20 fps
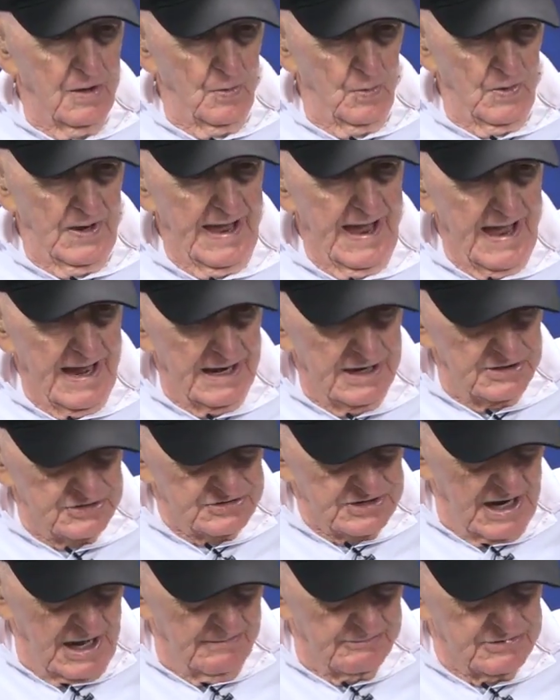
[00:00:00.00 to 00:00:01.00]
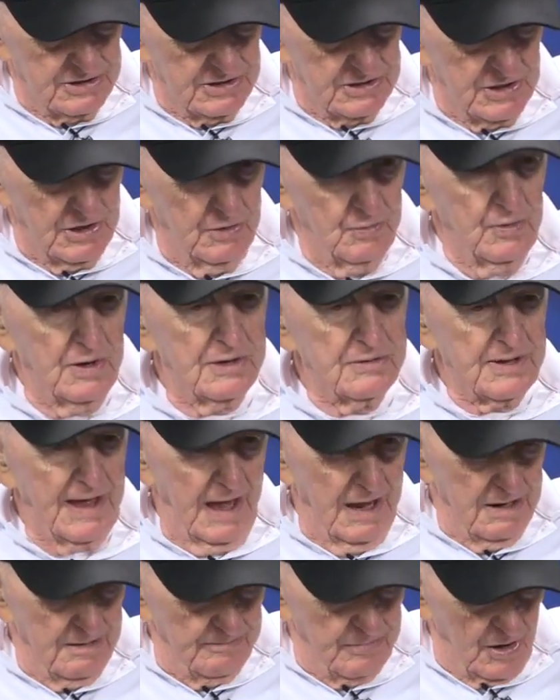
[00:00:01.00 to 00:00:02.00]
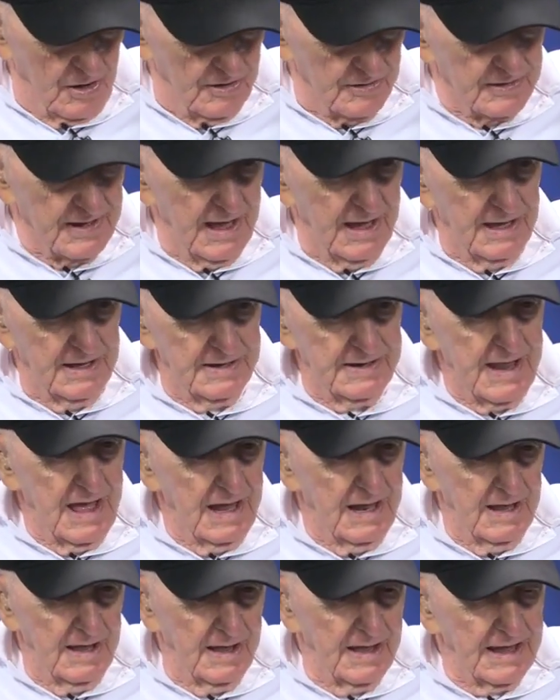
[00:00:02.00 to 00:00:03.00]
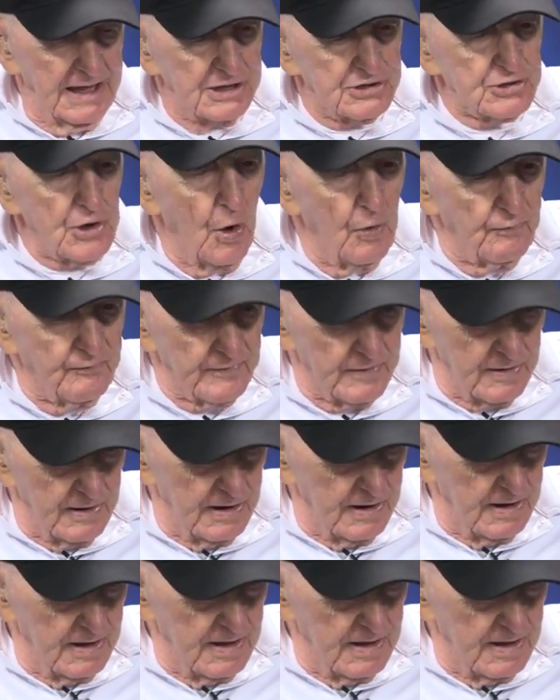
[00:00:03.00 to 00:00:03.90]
We had a job to do, we had a boss. Now it's over.